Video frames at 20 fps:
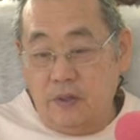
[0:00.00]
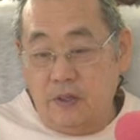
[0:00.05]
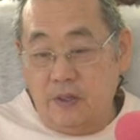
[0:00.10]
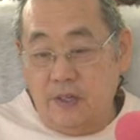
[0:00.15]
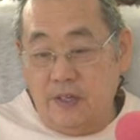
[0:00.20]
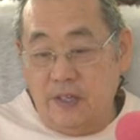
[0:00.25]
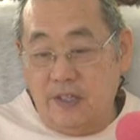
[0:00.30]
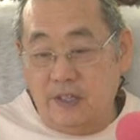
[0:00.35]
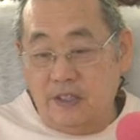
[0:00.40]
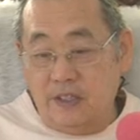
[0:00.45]

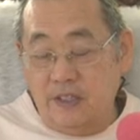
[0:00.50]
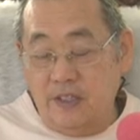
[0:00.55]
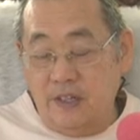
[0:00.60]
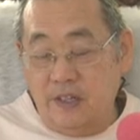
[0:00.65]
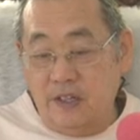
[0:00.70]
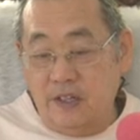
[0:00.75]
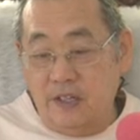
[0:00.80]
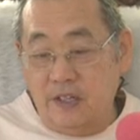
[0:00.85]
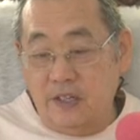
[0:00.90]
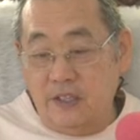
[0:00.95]
It is
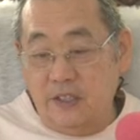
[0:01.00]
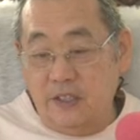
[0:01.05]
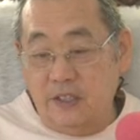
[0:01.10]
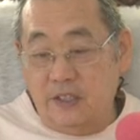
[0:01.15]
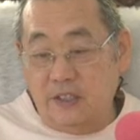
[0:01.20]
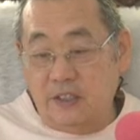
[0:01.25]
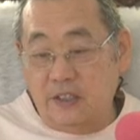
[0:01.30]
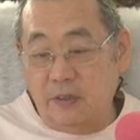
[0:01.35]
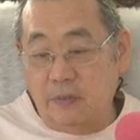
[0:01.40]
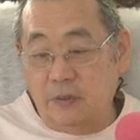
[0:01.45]
not a
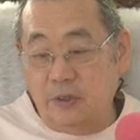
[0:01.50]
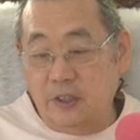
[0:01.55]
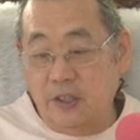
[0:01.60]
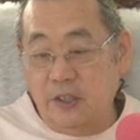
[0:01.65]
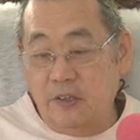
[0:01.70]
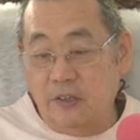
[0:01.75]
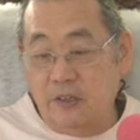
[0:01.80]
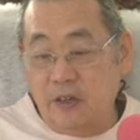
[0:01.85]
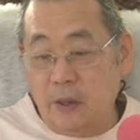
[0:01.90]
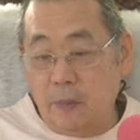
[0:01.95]

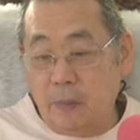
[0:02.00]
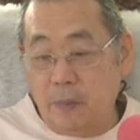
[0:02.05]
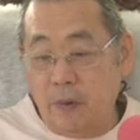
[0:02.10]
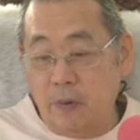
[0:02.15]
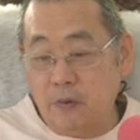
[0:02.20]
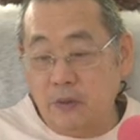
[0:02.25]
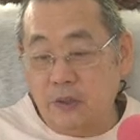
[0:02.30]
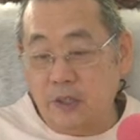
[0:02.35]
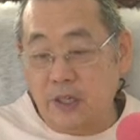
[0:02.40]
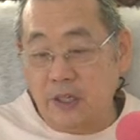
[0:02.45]
subsidiary
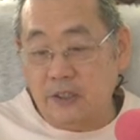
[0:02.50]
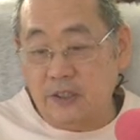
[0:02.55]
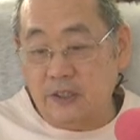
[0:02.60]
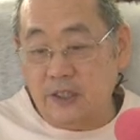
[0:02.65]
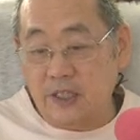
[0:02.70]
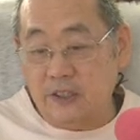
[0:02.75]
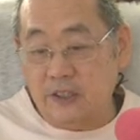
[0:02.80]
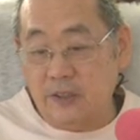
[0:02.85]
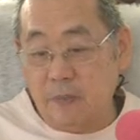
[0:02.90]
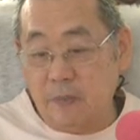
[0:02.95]
process
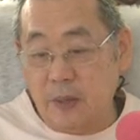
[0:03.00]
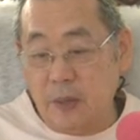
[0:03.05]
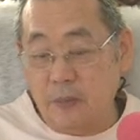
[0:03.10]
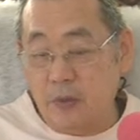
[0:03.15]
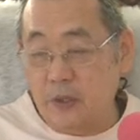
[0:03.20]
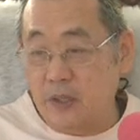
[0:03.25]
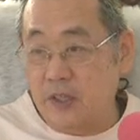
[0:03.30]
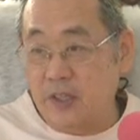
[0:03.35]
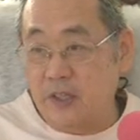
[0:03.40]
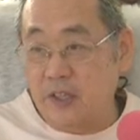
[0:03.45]
as it may
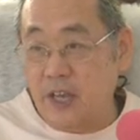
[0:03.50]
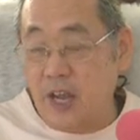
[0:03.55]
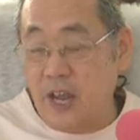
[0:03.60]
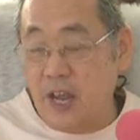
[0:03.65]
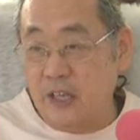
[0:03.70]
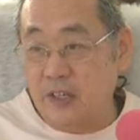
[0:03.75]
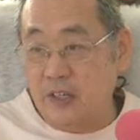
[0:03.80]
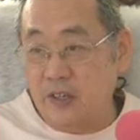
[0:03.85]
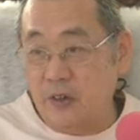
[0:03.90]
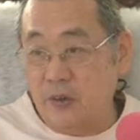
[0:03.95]
be in
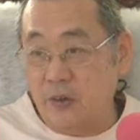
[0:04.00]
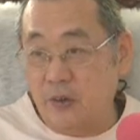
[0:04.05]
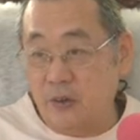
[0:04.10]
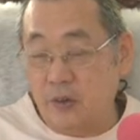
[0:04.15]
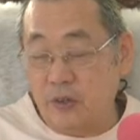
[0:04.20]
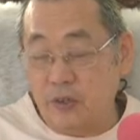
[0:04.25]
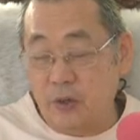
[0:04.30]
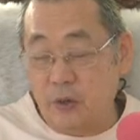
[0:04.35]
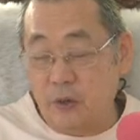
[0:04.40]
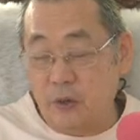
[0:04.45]
jnana
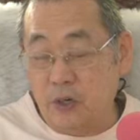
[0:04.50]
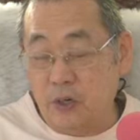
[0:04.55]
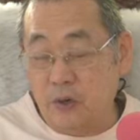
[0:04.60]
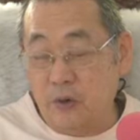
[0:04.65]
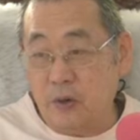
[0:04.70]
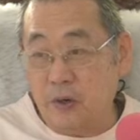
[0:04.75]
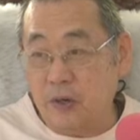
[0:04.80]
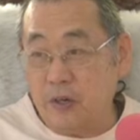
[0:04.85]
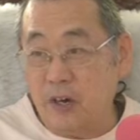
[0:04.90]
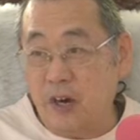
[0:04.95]
or yoga
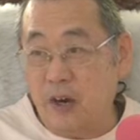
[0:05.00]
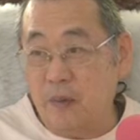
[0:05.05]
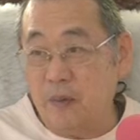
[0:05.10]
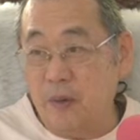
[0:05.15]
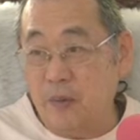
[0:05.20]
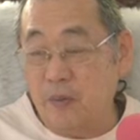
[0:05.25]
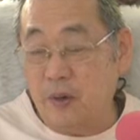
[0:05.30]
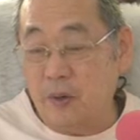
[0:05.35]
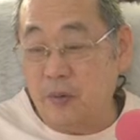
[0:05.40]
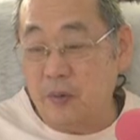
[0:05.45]
or karma,
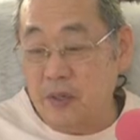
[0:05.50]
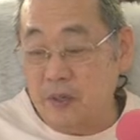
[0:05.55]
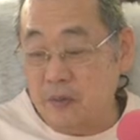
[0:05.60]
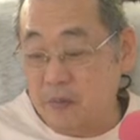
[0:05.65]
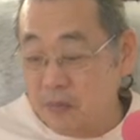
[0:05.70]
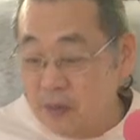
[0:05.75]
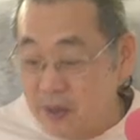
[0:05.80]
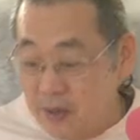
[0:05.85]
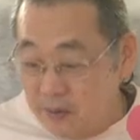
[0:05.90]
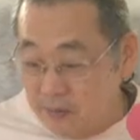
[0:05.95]
where we
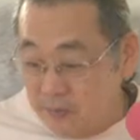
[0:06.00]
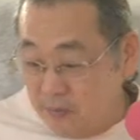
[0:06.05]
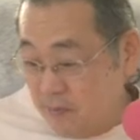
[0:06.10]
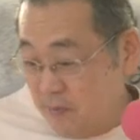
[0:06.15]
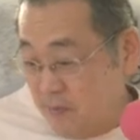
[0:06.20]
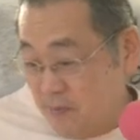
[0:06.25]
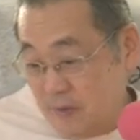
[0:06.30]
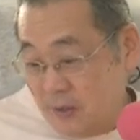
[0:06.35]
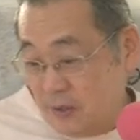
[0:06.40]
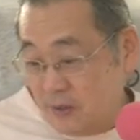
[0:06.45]

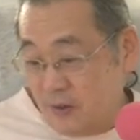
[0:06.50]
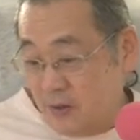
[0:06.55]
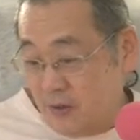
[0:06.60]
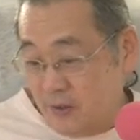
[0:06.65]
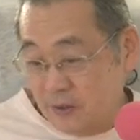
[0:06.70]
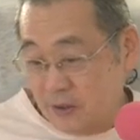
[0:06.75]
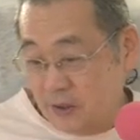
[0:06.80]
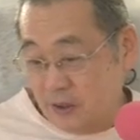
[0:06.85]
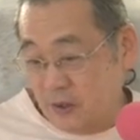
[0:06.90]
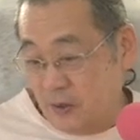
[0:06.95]

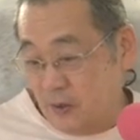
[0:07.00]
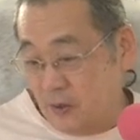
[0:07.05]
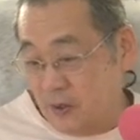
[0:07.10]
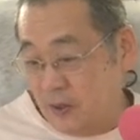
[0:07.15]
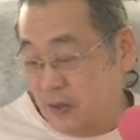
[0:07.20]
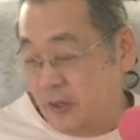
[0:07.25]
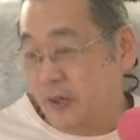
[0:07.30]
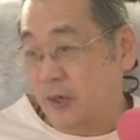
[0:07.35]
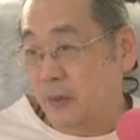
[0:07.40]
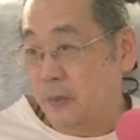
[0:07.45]
acknowledge the Lord a
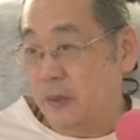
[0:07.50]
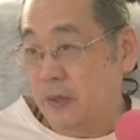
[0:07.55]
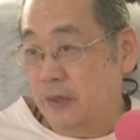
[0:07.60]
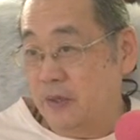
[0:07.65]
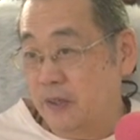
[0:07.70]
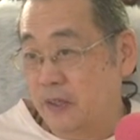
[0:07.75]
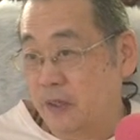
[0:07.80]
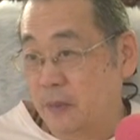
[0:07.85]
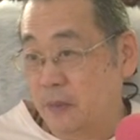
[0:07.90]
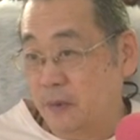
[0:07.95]
little bit
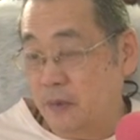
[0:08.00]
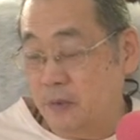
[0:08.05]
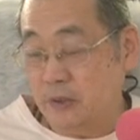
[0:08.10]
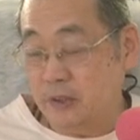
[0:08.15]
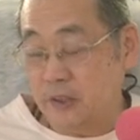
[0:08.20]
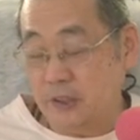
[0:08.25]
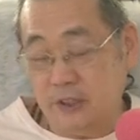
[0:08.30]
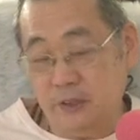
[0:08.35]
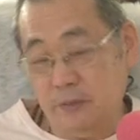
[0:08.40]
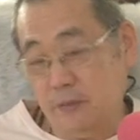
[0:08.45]
in the
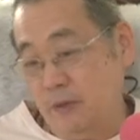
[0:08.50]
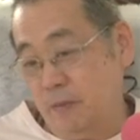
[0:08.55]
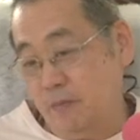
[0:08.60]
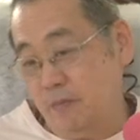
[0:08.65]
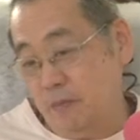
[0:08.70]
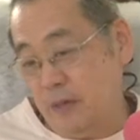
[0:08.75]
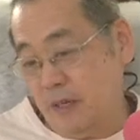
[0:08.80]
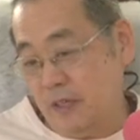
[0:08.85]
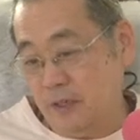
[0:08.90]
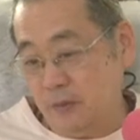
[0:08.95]
process, but
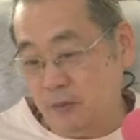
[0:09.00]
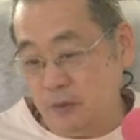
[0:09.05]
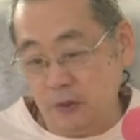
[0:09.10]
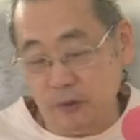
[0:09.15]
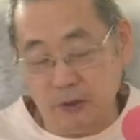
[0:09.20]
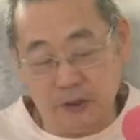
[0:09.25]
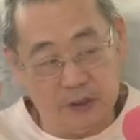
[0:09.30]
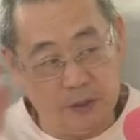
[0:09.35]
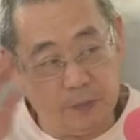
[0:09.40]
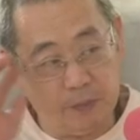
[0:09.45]
mainly we're
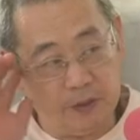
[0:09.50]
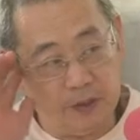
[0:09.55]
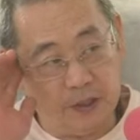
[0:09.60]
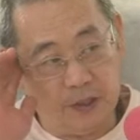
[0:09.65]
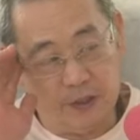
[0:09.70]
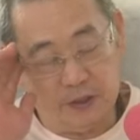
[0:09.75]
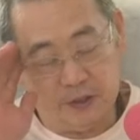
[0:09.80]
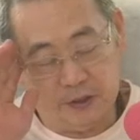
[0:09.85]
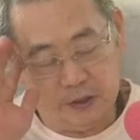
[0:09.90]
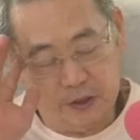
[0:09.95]
doing something
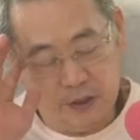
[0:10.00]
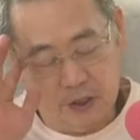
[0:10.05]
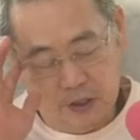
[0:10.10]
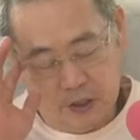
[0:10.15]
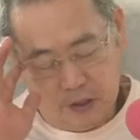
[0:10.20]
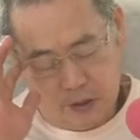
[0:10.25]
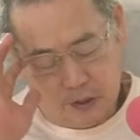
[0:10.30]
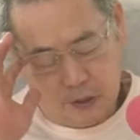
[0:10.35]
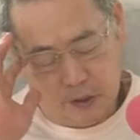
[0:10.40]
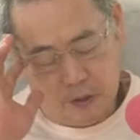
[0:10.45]
else.
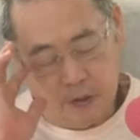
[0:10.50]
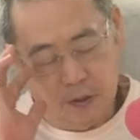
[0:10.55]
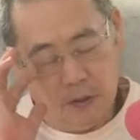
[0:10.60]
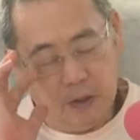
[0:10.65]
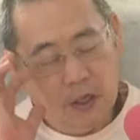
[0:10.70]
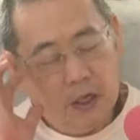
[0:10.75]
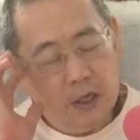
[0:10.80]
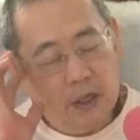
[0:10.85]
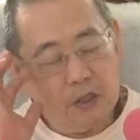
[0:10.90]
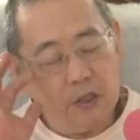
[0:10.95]

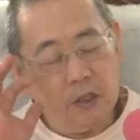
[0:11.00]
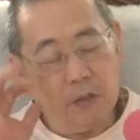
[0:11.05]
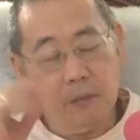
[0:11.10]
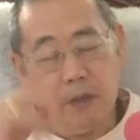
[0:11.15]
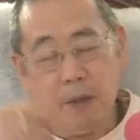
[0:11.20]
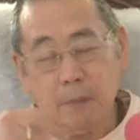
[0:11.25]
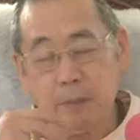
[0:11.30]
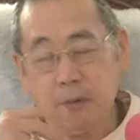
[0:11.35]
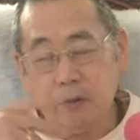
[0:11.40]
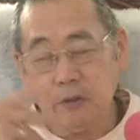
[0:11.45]
So the
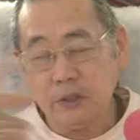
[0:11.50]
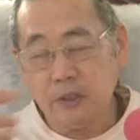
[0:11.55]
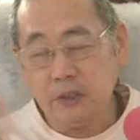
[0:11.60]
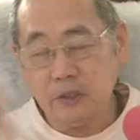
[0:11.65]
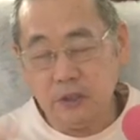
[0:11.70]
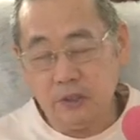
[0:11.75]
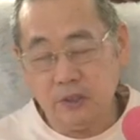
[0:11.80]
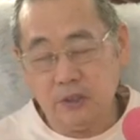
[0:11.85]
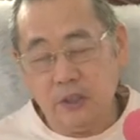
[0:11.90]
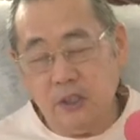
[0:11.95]
main
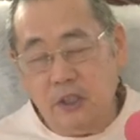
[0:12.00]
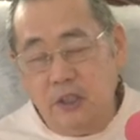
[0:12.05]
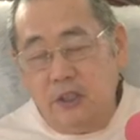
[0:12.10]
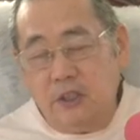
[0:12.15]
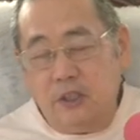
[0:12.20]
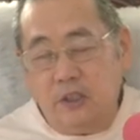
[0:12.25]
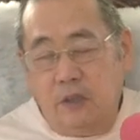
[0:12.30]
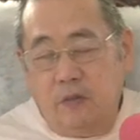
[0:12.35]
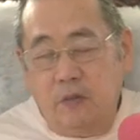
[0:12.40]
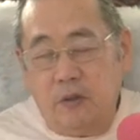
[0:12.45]
process is
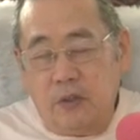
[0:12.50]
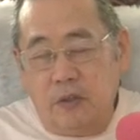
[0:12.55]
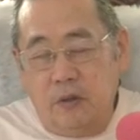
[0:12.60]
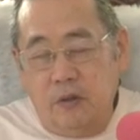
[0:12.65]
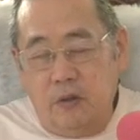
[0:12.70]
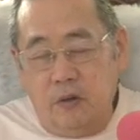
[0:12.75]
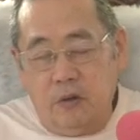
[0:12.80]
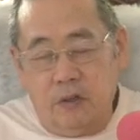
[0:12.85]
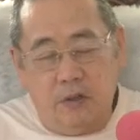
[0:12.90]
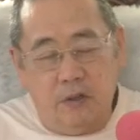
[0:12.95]
serving the
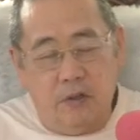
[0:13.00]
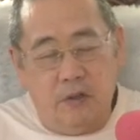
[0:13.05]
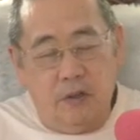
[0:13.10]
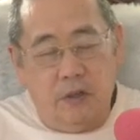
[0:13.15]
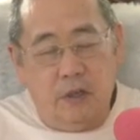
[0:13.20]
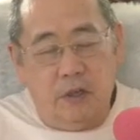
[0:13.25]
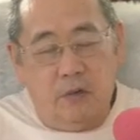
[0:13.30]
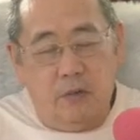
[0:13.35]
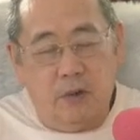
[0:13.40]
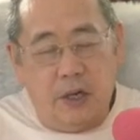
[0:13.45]
Lord,
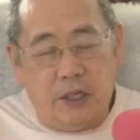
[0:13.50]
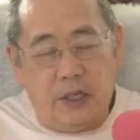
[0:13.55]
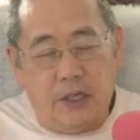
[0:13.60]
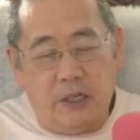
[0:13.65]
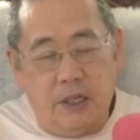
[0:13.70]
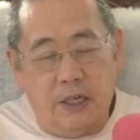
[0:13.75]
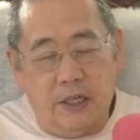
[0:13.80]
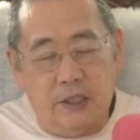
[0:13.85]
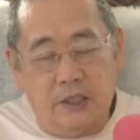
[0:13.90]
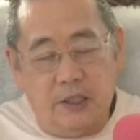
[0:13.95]

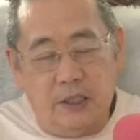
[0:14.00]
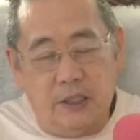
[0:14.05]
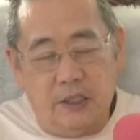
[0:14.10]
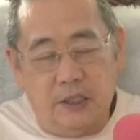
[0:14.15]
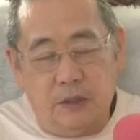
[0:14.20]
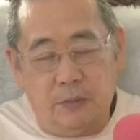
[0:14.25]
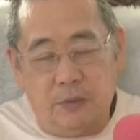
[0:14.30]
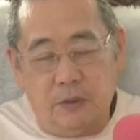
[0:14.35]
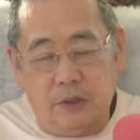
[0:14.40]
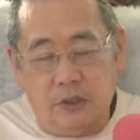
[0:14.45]
recognizing
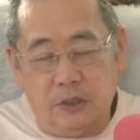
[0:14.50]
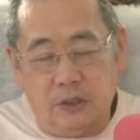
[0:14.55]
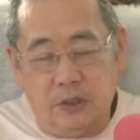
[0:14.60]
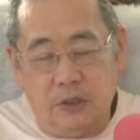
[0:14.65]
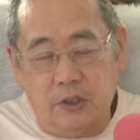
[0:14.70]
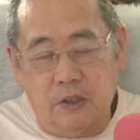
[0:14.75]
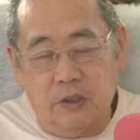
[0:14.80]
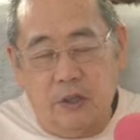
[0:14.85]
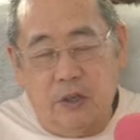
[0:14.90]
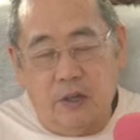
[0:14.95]
His
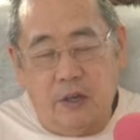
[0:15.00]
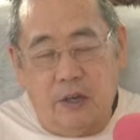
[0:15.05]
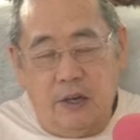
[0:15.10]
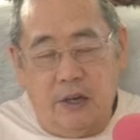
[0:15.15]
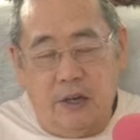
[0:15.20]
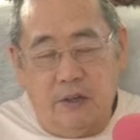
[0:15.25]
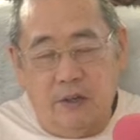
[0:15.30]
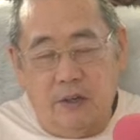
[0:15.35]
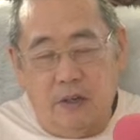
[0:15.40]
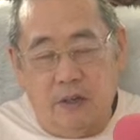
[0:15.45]
position,
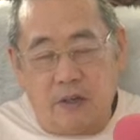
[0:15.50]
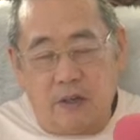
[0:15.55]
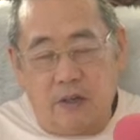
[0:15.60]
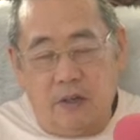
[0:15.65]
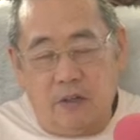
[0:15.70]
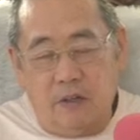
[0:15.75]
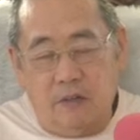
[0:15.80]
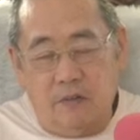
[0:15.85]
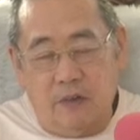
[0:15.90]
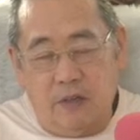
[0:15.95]
and
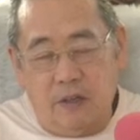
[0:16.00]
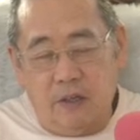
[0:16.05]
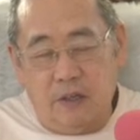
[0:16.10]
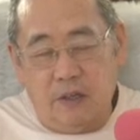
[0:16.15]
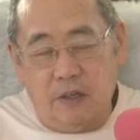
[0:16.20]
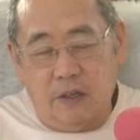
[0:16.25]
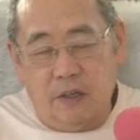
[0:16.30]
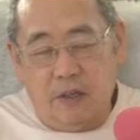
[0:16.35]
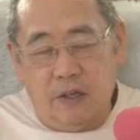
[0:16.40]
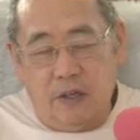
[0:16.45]

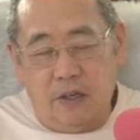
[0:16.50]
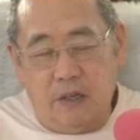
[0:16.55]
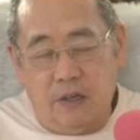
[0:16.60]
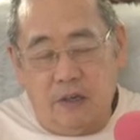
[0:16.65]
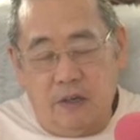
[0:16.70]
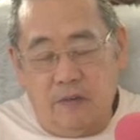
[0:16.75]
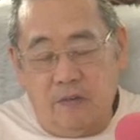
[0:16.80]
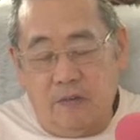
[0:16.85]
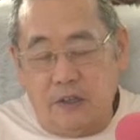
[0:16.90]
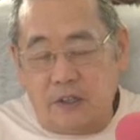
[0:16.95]
cultivating an
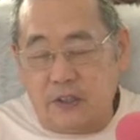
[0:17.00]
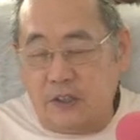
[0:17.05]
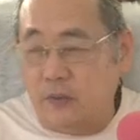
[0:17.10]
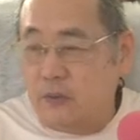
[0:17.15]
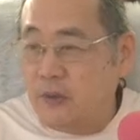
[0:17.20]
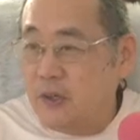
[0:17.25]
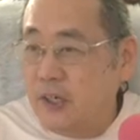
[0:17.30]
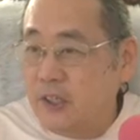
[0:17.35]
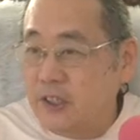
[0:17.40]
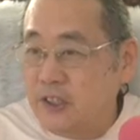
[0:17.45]
affectionate
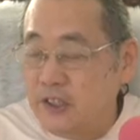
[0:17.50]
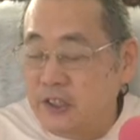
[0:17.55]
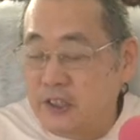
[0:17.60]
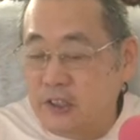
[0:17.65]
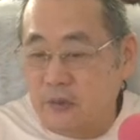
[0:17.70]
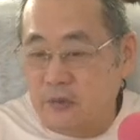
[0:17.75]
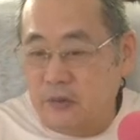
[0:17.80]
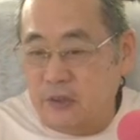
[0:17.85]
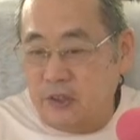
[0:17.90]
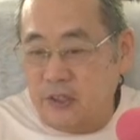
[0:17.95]

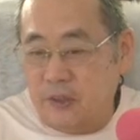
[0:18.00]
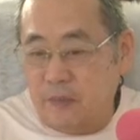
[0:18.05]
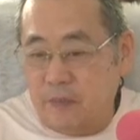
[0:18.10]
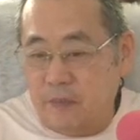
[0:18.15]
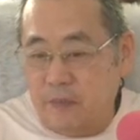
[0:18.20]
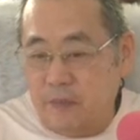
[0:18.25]
relationship with Him.